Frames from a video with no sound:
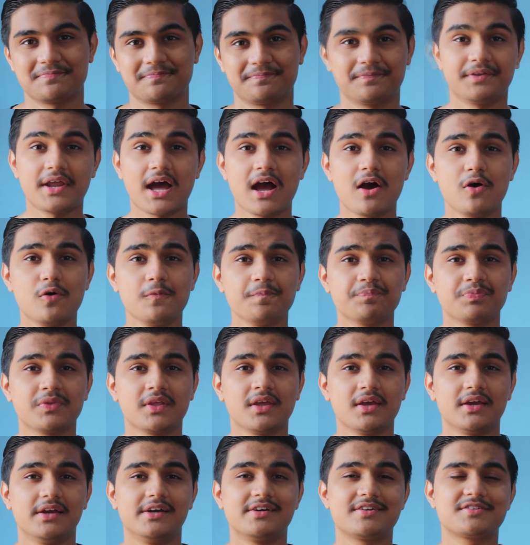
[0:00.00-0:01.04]
Now,
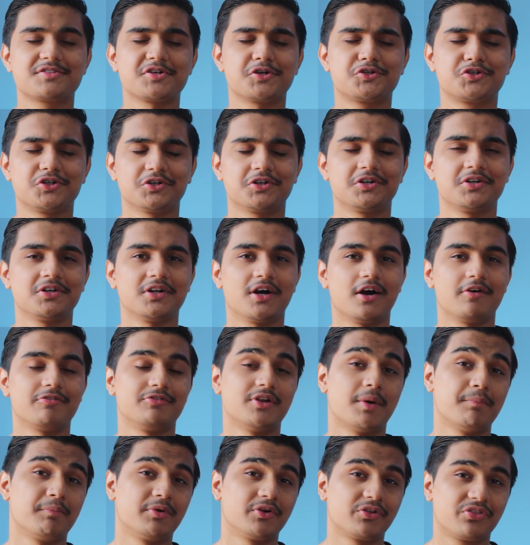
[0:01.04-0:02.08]
it's the turn of
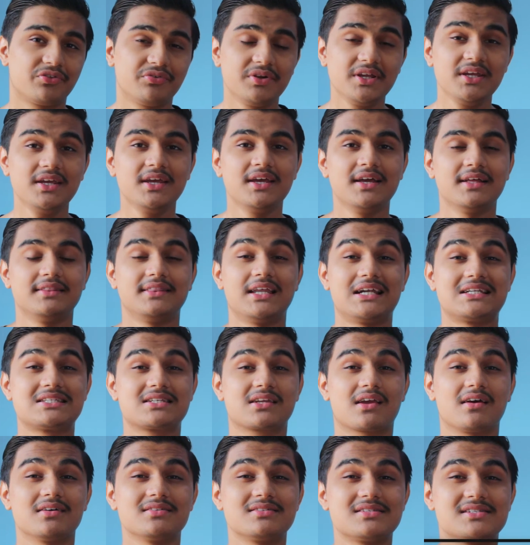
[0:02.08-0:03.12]
number 3, that's
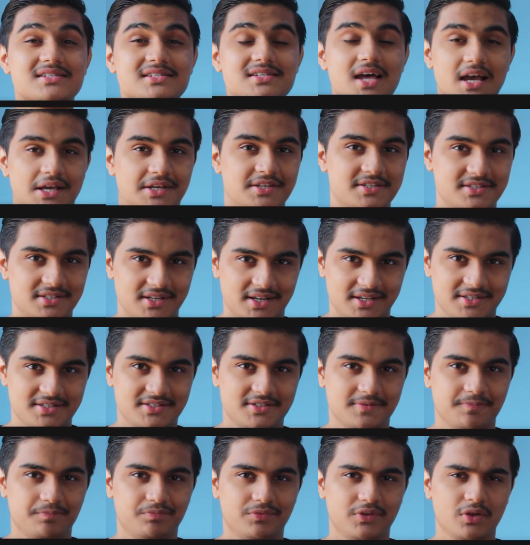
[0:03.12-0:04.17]
conciseness.